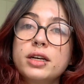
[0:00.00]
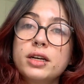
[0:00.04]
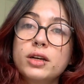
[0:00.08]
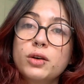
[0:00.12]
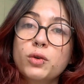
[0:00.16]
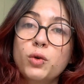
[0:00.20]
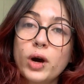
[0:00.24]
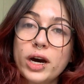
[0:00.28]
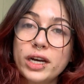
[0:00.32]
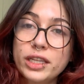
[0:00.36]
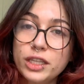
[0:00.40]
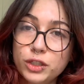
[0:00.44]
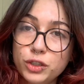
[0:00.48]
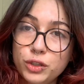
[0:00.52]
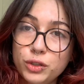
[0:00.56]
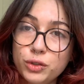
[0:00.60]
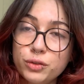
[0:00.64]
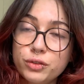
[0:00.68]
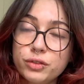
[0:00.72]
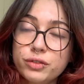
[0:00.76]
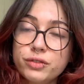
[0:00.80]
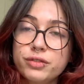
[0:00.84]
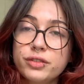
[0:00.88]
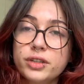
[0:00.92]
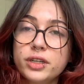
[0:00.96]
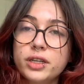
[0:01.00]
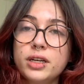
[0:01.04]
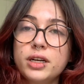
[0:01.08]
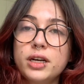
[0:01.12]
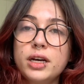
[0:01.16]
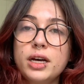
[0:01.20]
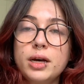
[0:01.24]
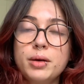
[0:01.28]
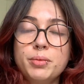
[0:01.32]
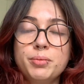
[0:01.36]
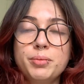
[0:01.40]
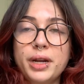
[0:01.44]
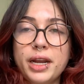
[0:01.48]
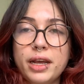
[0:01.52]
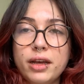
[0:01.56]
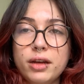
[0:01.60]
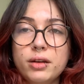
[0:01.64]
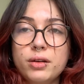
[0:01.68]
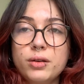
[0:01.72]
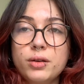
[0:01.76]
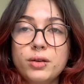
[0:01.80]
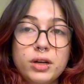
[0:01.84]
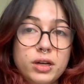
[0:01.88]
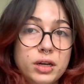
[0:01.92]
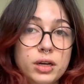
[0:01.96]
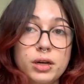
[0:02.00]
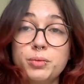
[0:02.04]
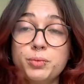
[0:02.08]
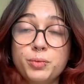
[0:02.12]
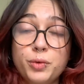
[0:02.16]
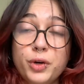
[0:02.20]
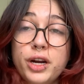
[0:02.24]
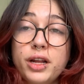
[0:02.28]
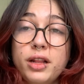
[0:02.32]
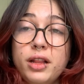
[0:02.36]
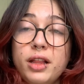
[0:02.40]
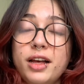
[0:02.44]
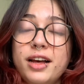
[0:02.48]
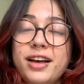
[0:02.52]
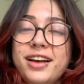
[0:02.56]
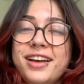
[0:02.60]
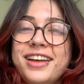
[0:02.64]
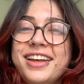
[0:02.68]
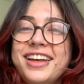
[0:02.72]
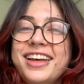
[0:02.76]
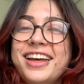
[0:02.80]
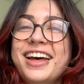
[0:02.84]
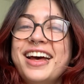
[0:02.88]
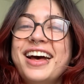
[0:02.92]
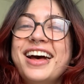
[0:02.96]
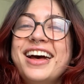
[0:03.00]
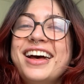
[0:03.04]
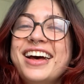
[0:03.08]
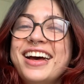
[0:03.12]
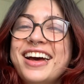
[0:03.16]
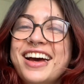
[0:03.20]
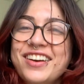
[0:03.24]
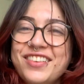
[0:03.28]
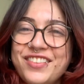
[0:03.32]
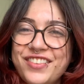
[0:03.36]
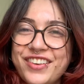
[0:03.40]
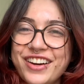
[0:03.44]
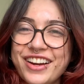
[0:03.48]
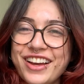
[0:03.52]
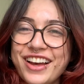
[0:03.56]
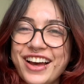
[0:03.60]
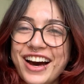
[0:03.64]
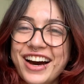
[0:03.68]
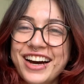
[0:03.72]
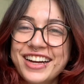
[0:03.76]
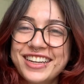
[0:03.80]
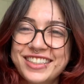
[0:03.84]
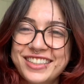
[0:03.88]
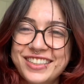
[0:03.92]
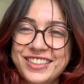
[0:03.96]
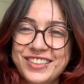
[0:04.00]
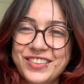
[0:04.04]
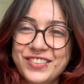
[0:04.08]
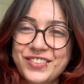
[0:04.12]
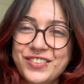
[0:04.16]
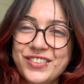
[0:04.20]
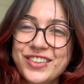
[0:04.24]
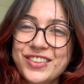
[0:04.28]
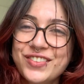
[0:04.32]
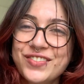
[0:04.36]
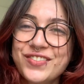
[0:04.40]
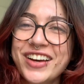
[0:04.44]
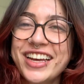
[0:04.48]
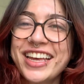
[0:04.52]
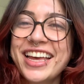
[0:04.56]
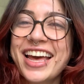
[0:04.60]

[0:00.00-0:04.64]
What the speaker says: Guarda-chuva, umbrella, I forgot to put my